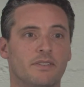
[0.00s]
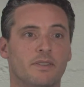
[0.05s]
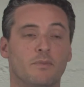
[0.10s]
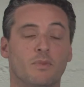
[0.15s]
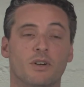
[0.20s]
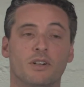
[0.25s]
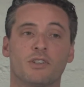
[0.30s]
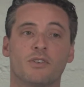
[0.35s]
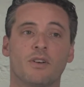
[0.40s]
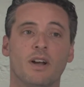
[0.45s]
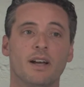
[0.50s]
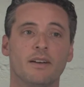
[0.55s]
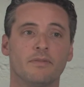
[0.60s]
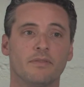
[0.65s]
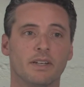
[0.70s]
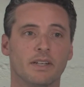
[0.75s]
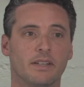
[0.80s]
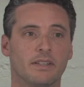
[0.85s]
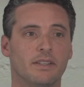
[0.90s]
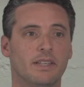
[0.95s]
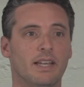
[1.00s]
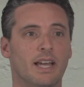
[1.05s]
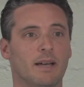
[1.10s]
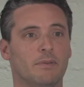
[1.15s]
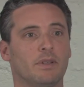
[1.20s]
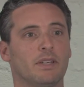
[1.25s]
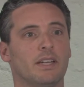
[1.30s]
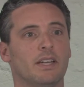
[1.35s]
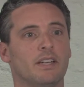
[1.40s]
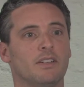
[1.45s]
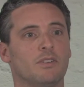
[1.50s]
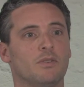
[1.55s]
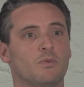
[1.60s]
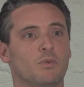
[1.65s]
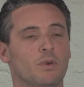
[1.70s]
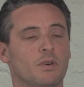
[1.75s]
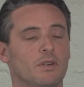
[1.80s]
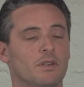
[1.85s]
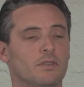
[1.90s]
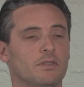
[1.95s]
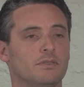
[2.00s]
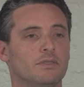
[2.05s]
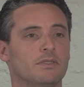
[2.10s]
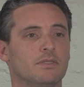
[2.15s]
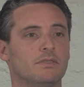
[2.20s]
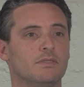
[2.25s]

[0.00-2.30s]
the more traffic the application will